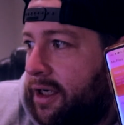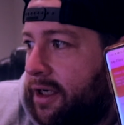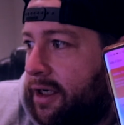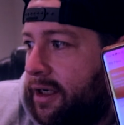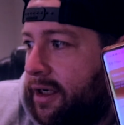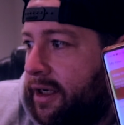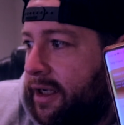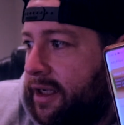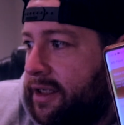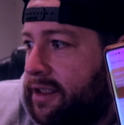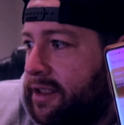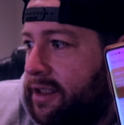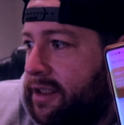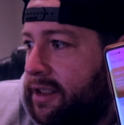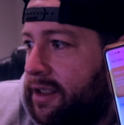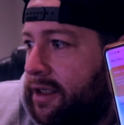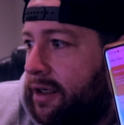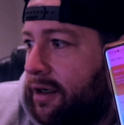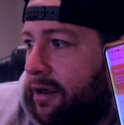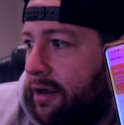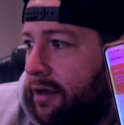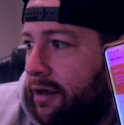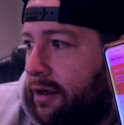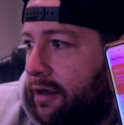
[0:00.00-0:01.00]
got an SD
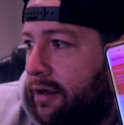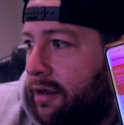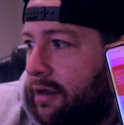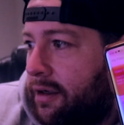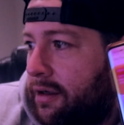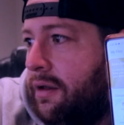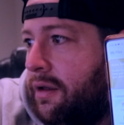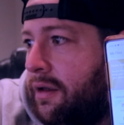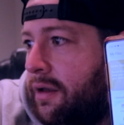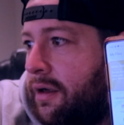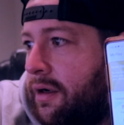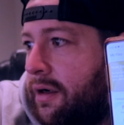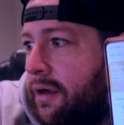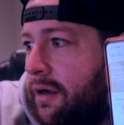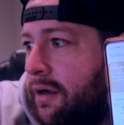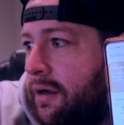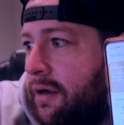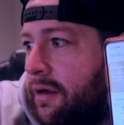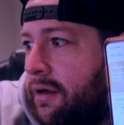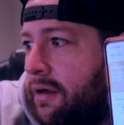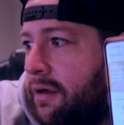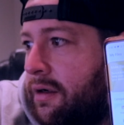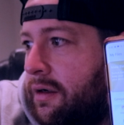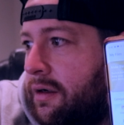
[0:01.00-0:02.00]
card
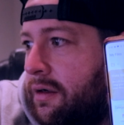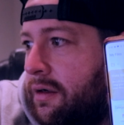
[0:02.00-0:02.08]
there.